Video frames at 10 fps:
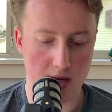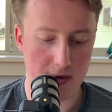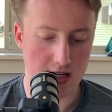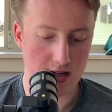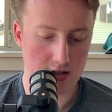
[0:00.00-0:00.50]
up
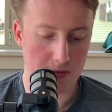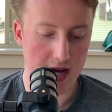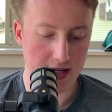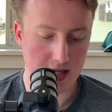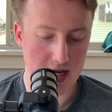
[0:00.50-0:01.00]
on another
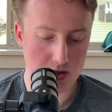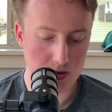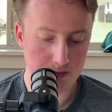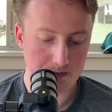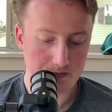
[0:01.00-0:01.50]
podcast.
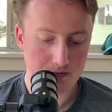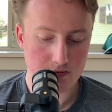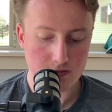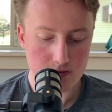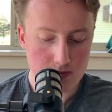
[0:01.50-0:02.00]

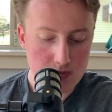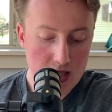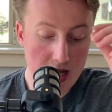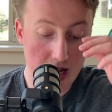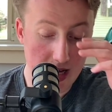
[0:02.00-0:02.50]

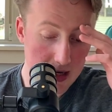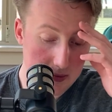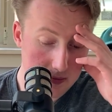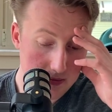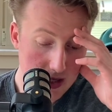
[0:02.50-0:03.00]

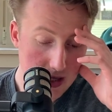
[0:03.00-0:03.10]
But